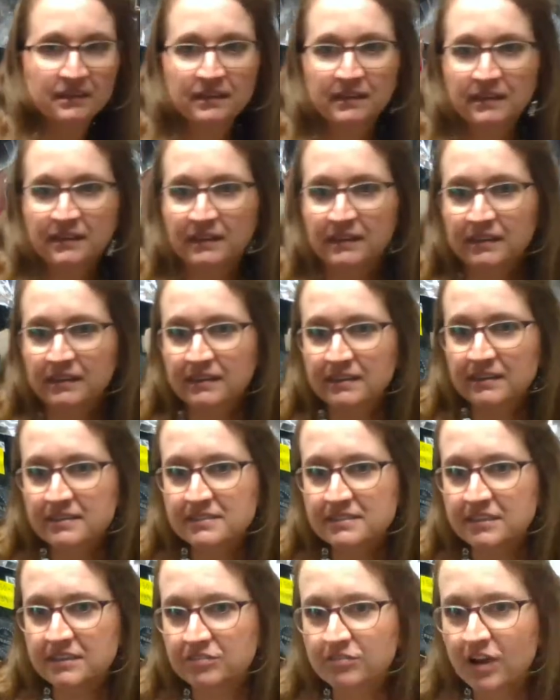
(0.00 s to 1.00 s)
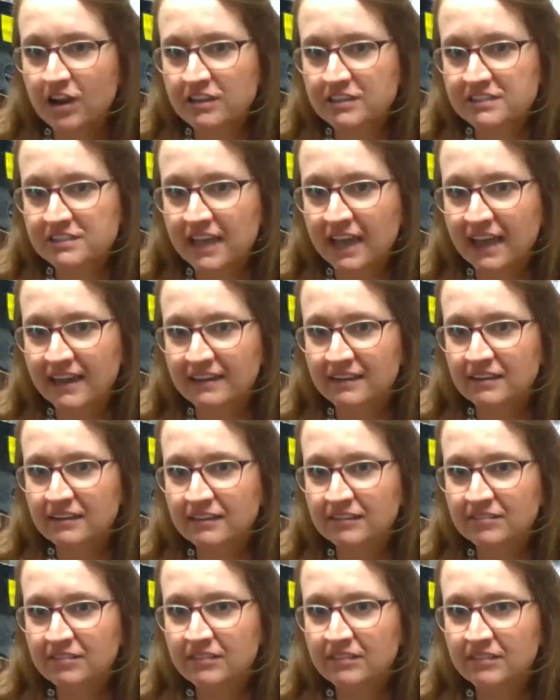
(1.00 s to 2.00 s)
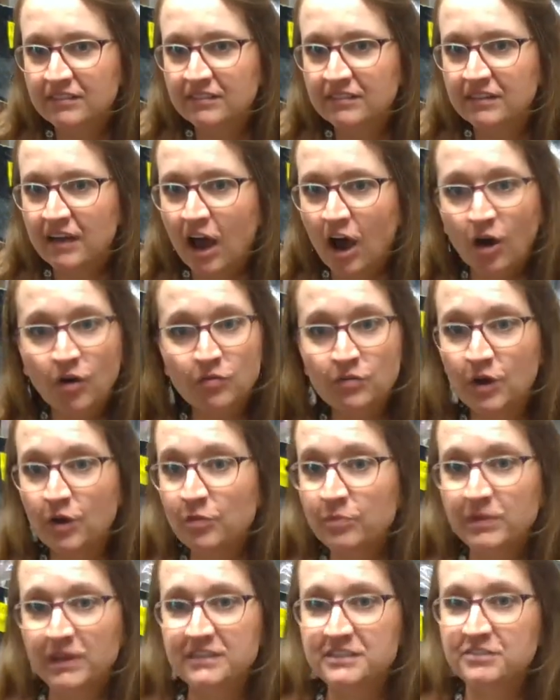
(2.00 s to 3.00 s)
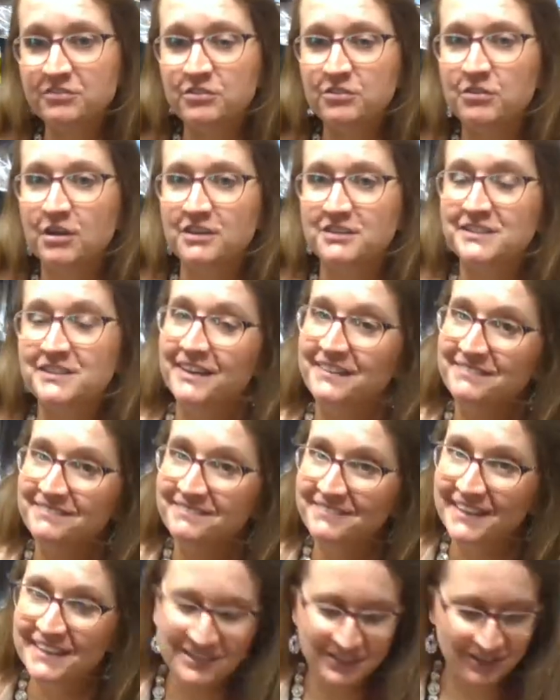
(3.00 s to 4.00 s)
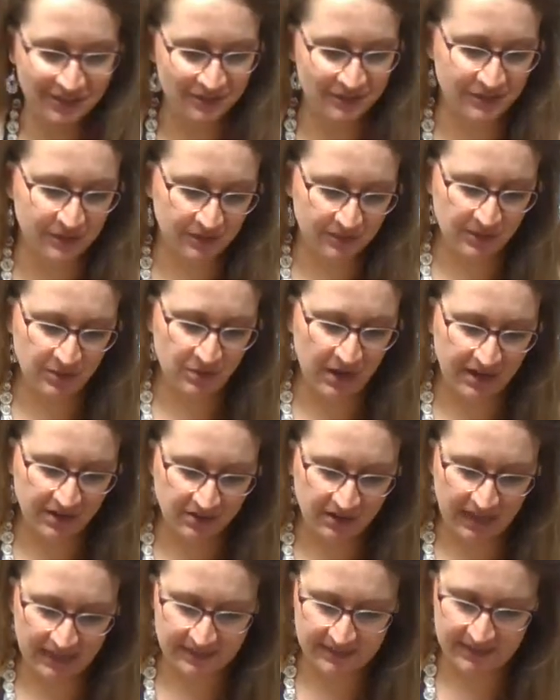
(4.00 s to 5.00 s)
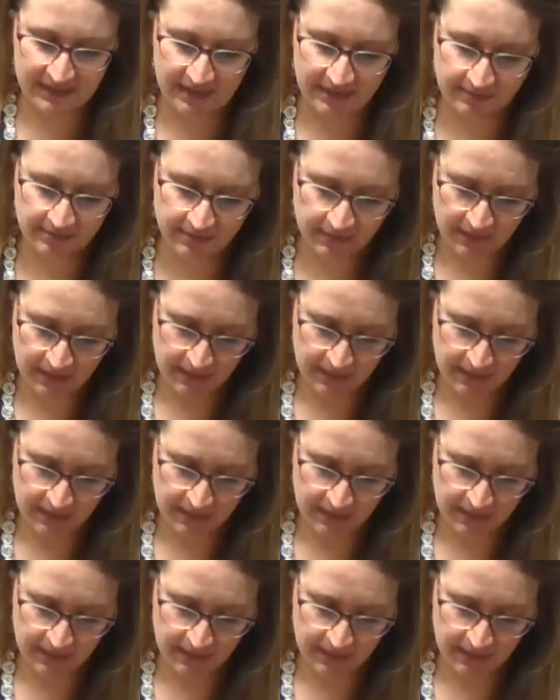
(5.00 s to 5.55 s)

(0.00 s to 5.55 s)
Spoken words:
Let's see if Roxanne. Oh, no, a different Roxanne. Thank you. So let me write your last name.